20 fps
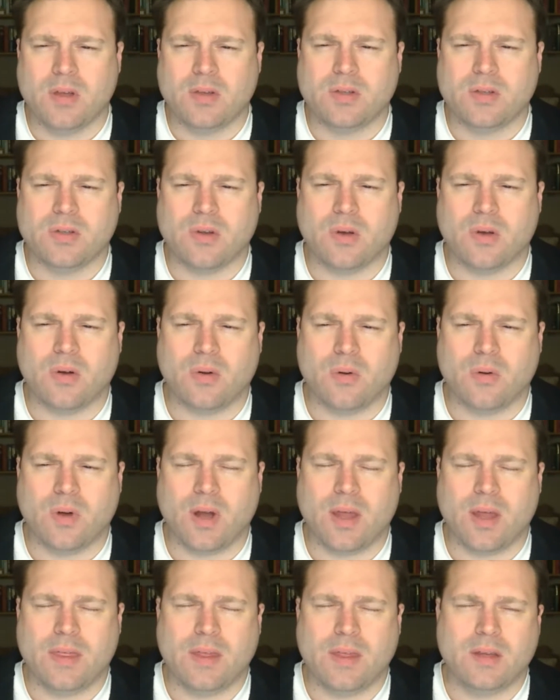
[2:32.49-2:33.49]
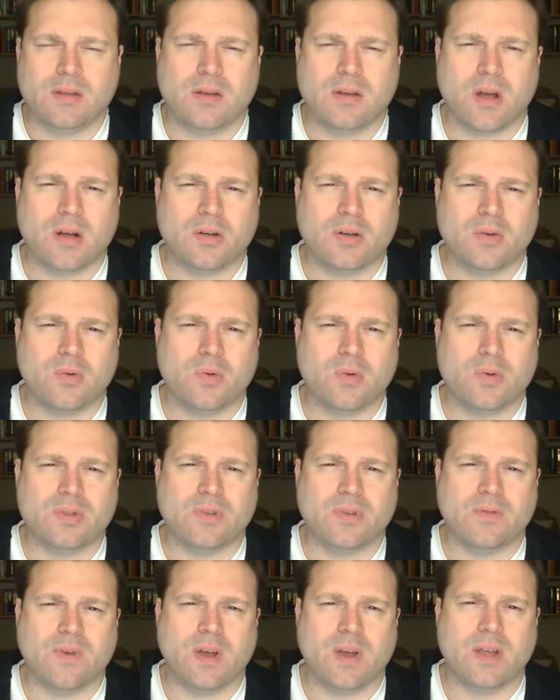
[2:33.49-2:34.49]
So I think Dr. Oule's
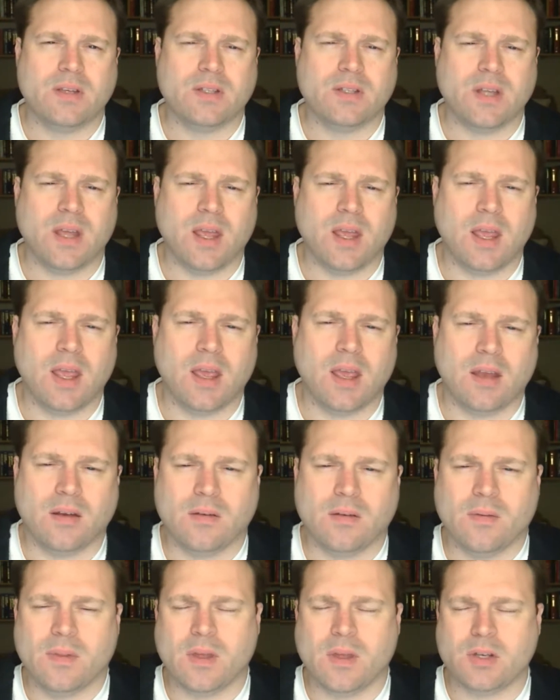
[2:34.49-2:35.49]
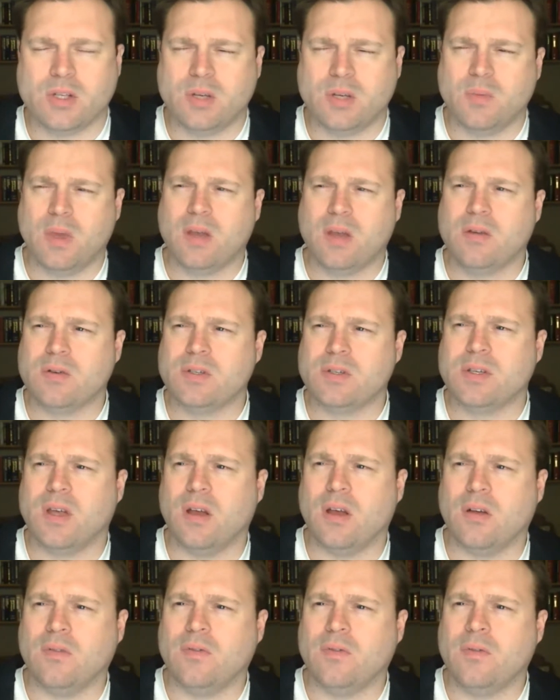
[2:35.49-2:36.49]
advice to Ann, that she make
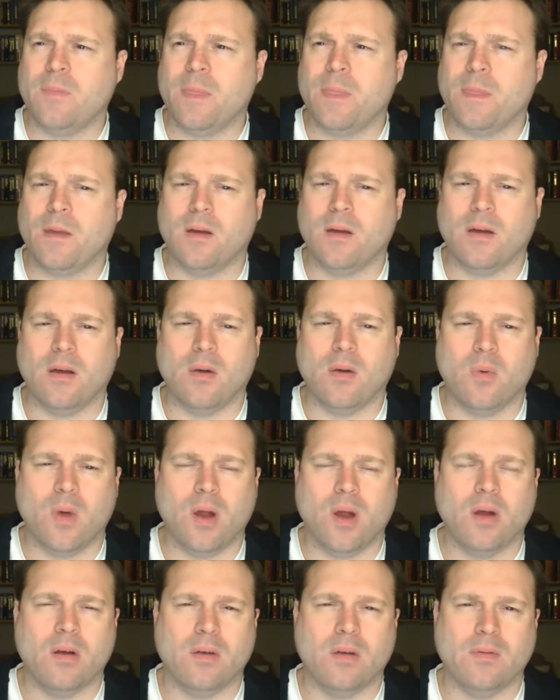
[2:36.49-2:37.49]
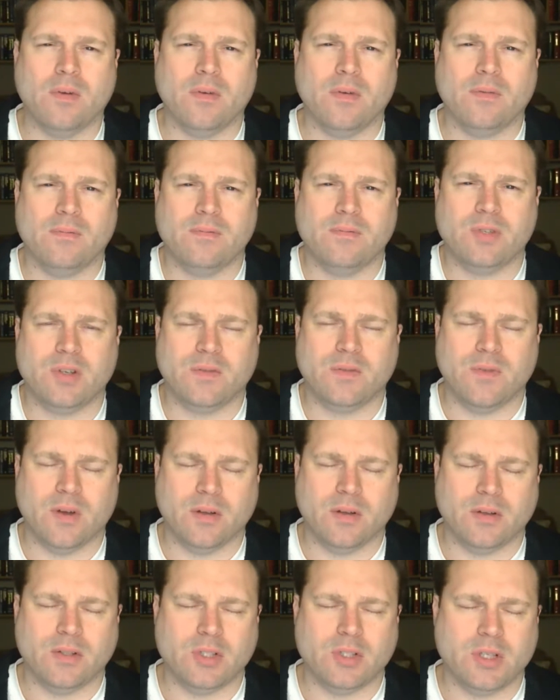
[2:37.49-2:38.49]
herself aware of, if she
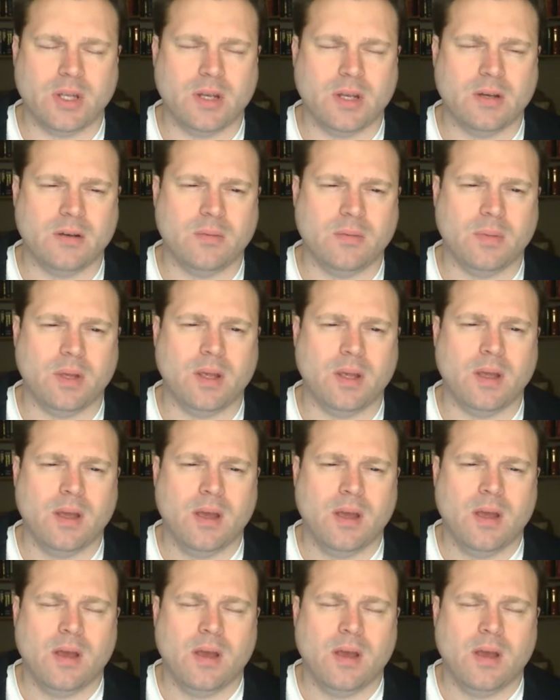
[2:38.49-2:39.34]
felt she needed to be,